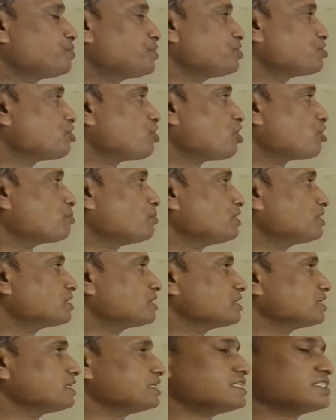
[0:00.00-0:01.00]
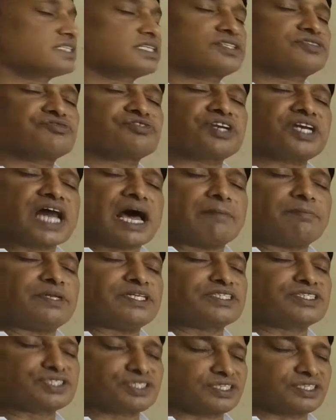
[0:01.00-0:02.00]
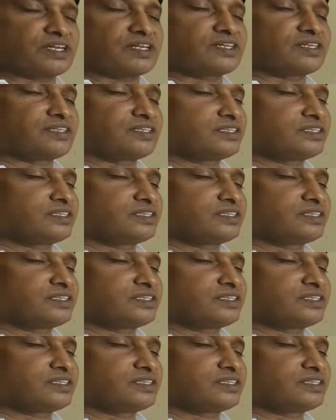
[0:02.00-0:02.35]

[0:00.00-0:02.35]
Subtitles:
p orbital is a three-dimensional.